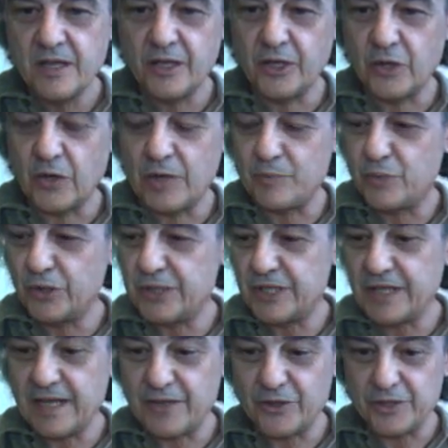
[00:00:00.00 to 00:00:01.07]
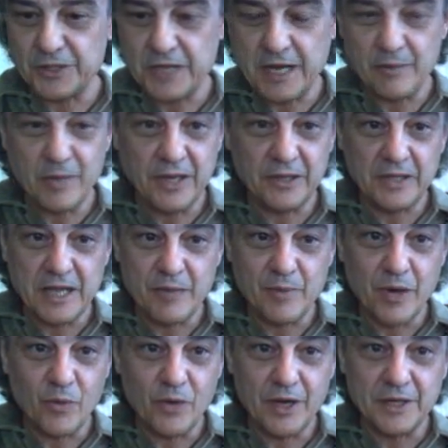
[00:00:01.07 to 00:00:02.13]
You know, I put together an MLM.
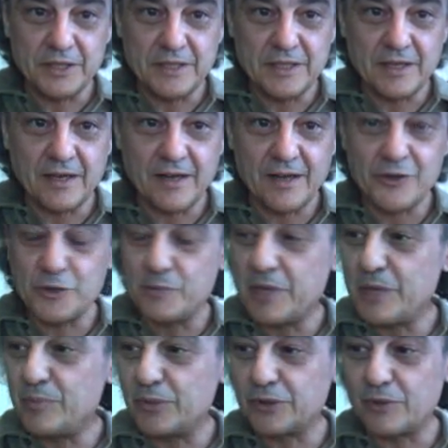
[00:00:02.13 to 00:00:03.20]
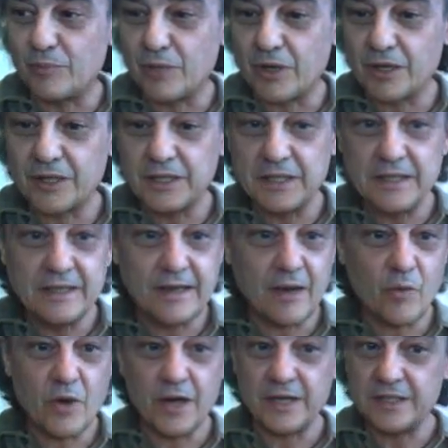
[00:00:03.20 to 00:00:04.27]
I wanted other people to market it. I
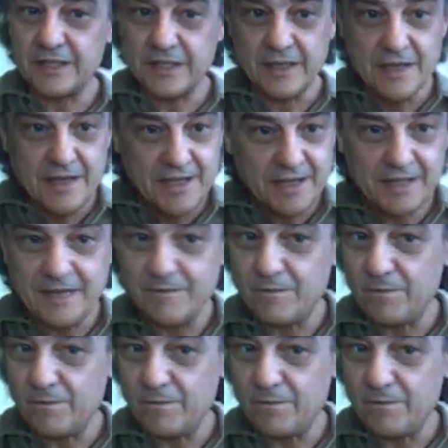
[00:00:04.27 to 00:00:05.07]
wanted to give